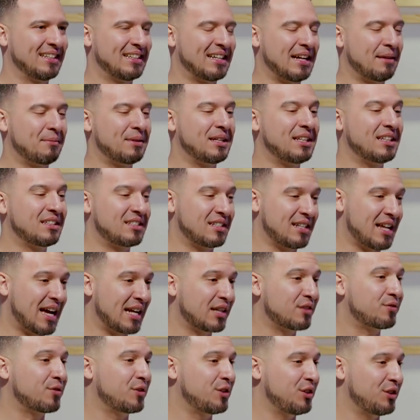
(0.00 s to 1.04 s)
I mean, it's
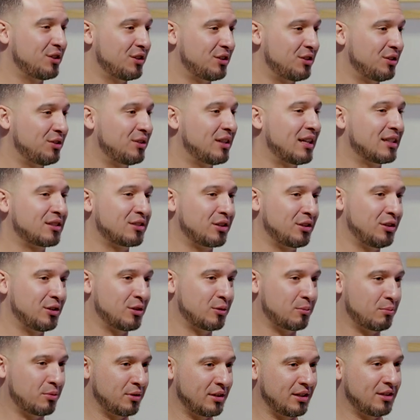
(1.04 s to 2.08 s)
nice for you to do that so you
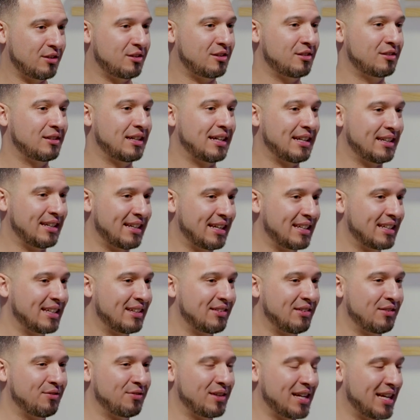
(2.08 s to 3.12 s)
don't bring all that
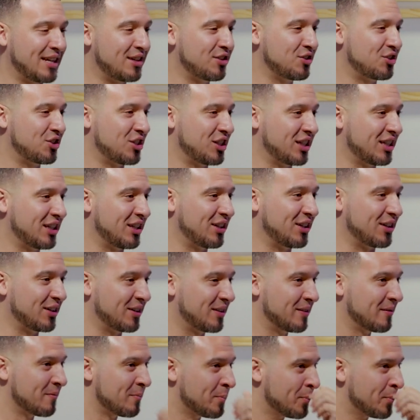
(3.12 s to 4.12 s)
negative energy in here.